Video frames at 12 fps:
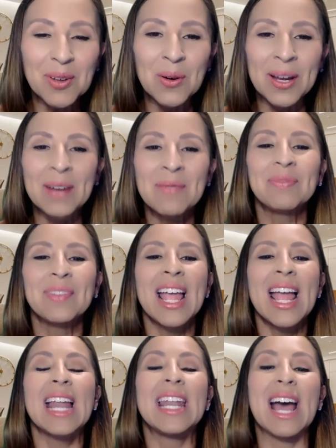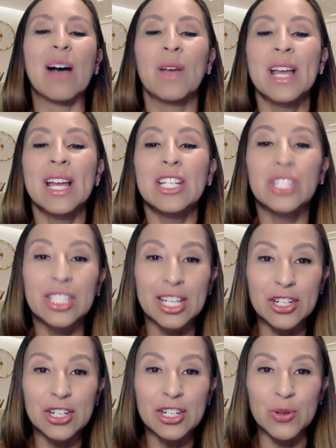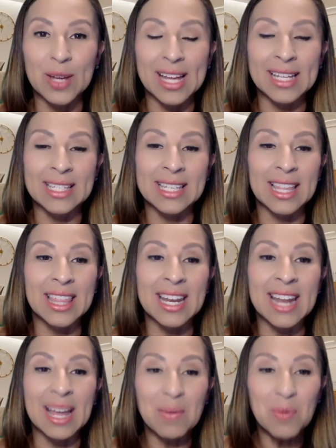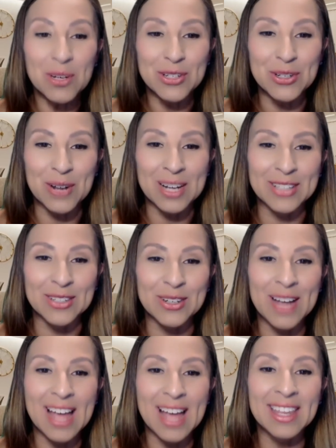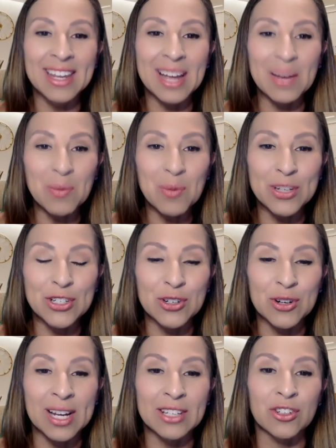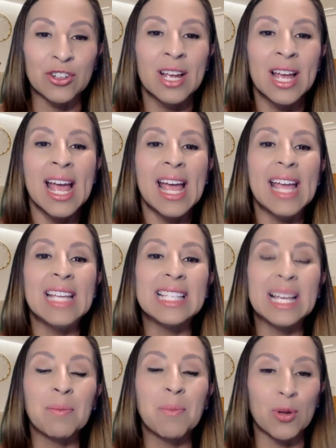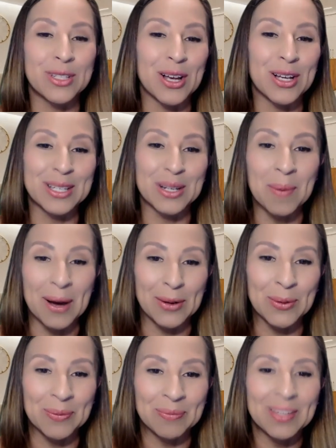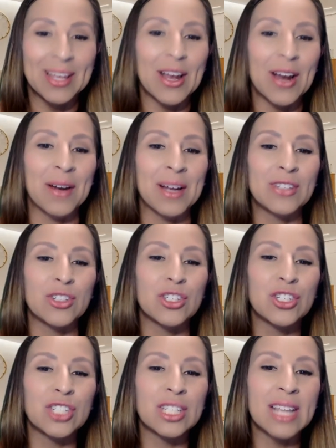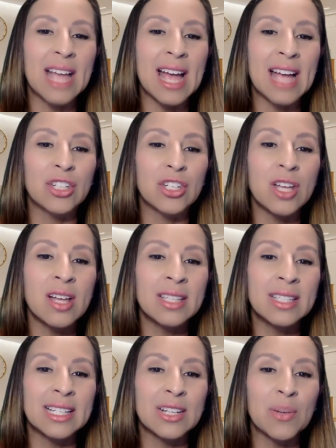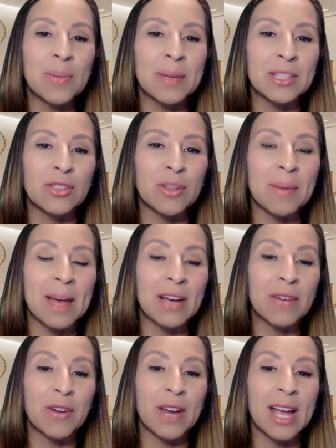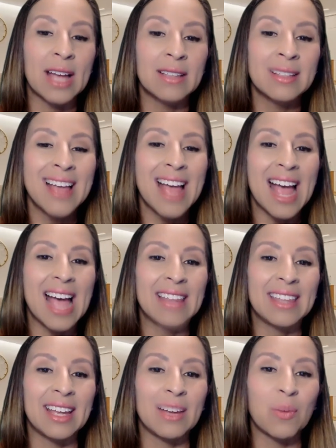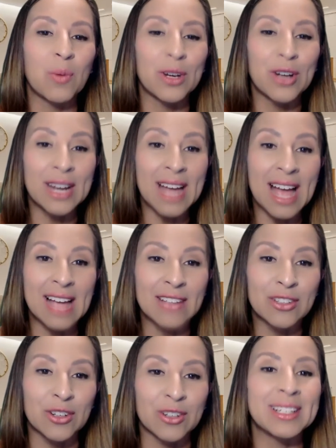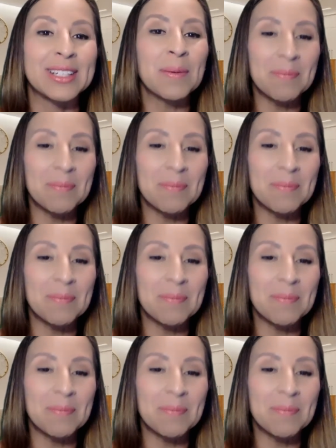Okay. Now she's going to show you guys the night moisturizer, and the night moisturizer is like Botox in a bottle. All right. So she's just going to add just a little bit to the back of her hands. And then we're going to ask her,